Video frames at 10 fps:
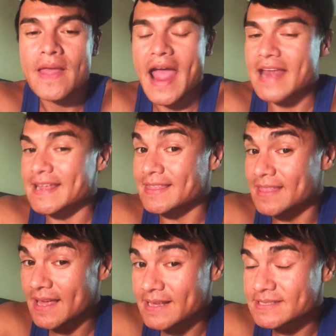And in
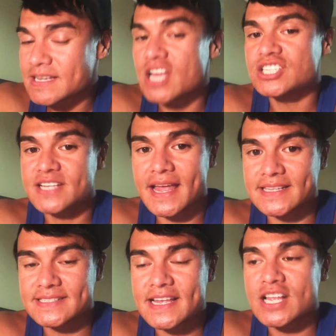this
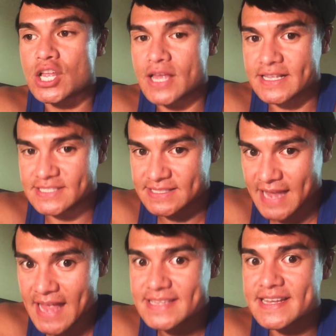sense, it's
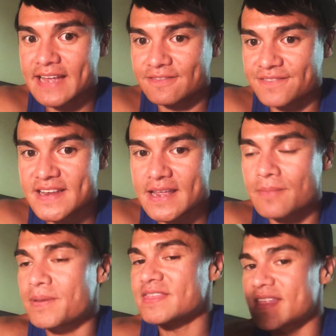tending and feeding,
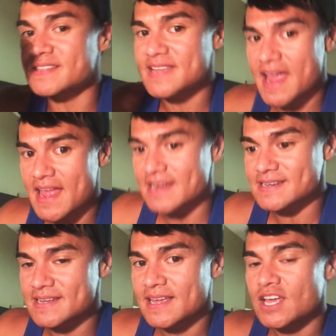but the
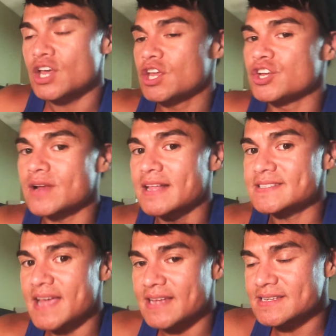tend you're not
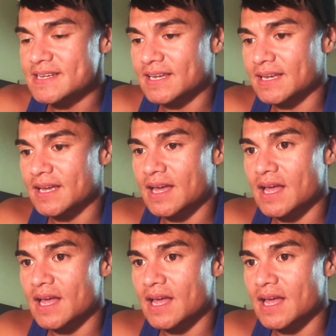tending